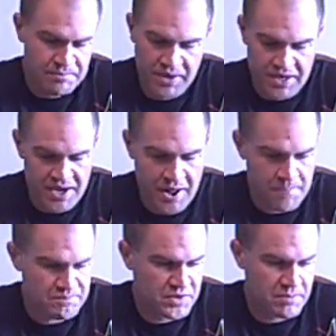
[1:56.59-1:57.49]
But
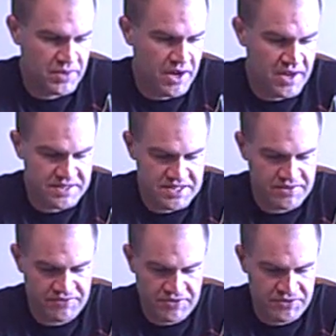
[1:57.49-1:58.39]
um, but
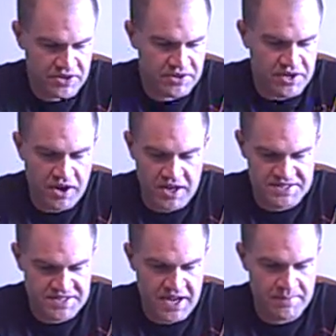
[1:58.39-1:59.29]
honestly, if, if you're going to
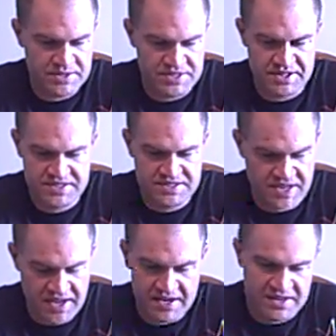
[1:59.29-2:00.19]
cause damage to this
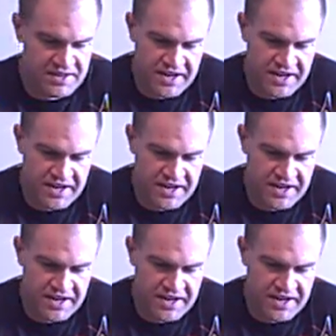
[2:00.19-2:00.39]
tank,